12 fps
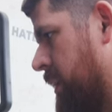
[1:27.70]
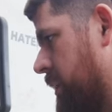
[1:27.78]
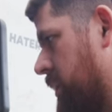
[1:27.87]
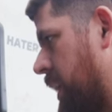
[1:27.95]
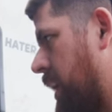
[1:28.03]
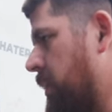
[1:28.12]

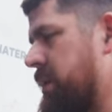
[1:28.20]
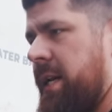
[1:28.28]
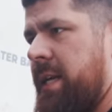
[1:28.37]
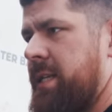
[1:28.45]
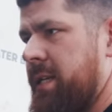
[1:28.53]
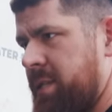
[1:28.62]
and kind of what to
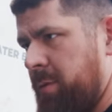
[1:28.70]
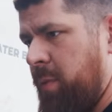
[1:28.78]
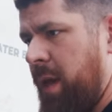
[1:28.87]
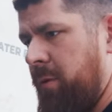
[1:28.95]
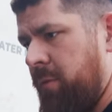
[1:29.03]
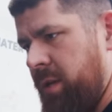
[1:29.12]

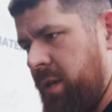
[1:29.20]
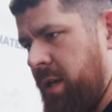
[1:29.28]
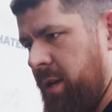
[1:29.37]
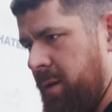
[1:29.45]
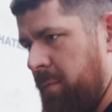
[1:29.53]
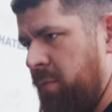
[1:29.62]
anticipate when you
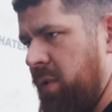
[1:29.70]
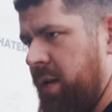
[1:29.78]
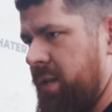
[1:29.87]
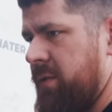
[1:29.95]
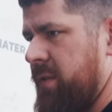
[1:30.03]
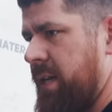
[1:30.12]
get a
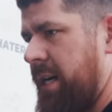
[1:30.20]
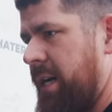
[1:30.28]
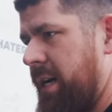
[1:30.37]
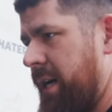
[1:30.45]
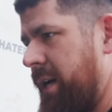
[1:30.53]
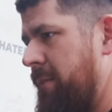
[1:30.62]
complaint of a
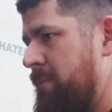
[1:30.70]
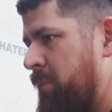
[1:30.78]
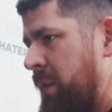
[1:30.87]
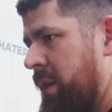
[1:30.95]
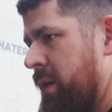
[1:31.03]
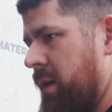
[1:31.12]
guy.
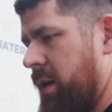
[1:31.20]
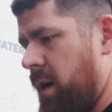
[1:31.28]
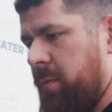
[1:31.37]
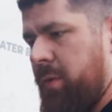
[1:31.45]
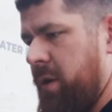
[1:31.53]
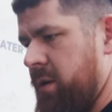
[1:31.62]
Like
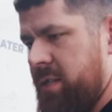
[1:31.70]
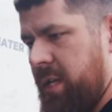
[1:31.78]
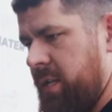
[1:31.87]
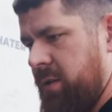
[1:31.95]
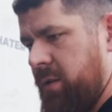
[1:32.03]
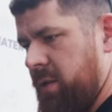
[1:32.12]
operator
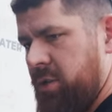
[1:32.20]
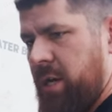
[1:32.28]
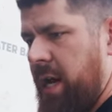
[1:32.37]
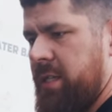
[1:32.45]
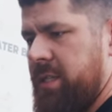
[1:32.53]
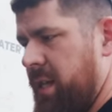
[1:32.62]
says, oh, the
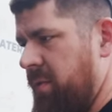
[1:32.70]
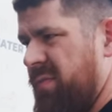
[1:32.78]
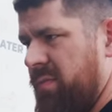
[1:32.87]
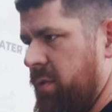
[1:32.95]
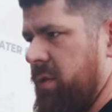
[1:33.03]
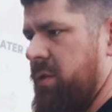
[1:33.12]
tracks
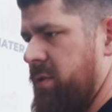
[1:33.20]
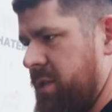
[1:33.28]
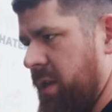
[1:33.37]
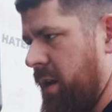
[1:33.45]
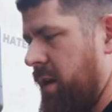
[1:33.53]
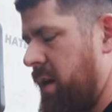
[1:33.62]
keep
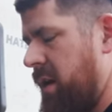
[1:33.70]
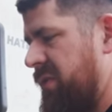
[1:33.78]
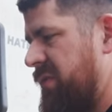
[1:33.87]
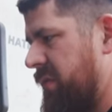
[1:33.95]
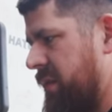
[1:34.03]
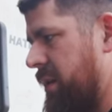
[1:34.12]
loosening
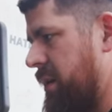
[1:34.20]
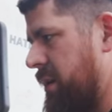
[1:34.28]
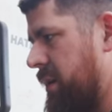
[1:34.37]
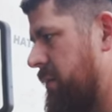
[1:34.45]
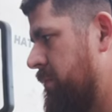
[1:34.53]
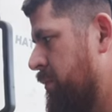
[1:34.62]
off, you
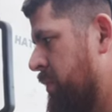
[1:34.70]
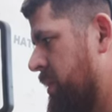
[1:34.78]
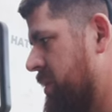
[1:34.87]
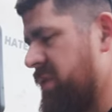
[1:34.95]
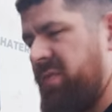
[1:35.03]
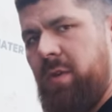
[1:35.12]
know.
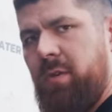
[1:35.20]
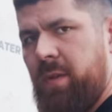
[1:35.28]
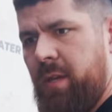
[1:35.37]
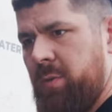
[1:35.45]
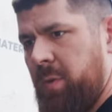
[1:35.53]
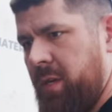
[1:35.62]
There's a few
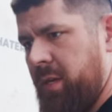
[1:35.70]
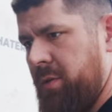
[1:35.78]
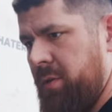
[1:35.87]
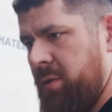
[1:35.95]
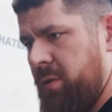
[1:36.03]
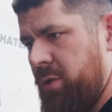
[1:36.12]
things we
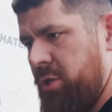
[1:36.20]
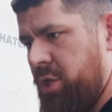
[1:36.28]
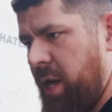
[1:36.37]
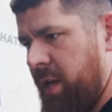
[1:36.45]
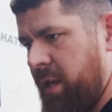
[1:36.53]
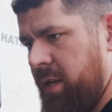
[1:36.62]
can
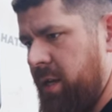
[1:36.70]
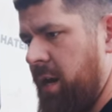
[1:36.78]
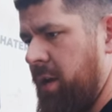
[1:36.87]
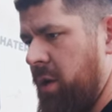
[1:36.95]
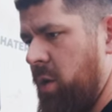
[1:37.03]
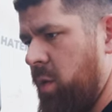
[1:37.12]
check and
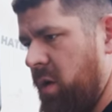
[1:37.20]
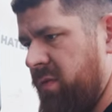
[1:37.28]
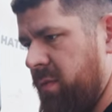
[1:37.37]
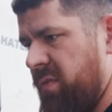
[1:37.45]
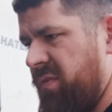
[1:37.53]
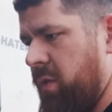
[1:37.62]
kind of go
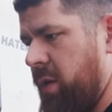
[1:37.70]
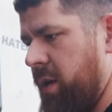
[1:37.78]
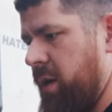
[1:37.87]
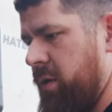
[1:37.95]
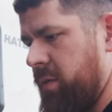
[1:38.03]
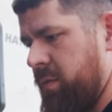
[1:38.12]
over before you
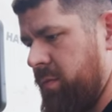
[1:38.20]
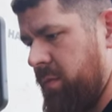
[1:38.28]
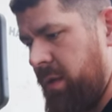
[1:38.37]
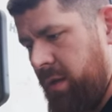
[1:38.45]
go